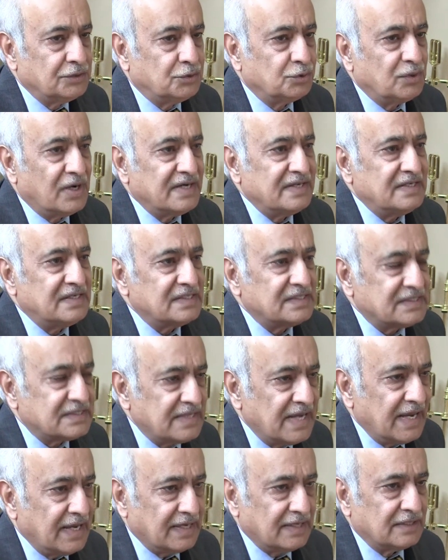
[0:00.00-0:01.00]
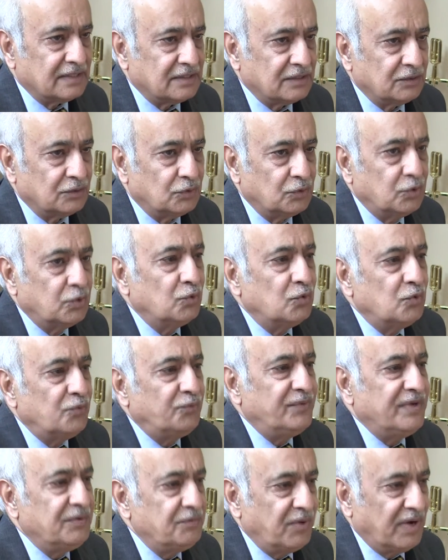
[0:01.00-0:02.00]
to understand who
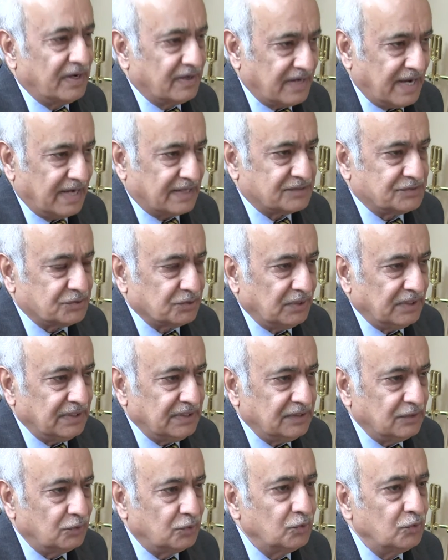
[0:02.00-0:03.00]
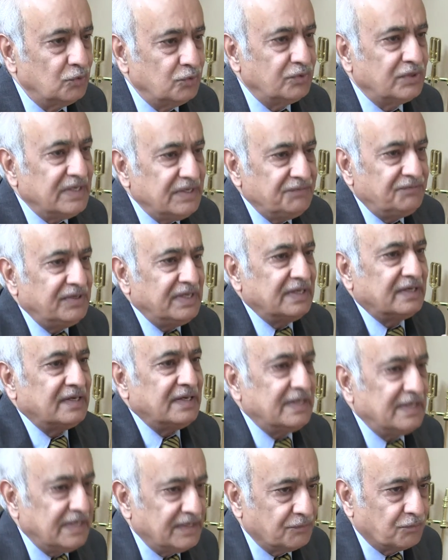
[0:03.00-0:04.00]
we were actually, who we
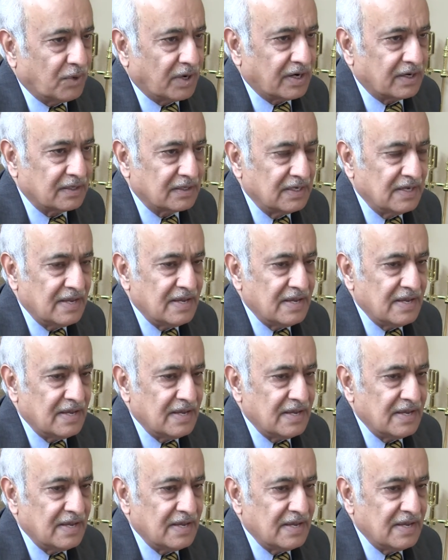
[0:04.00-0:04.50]
really were,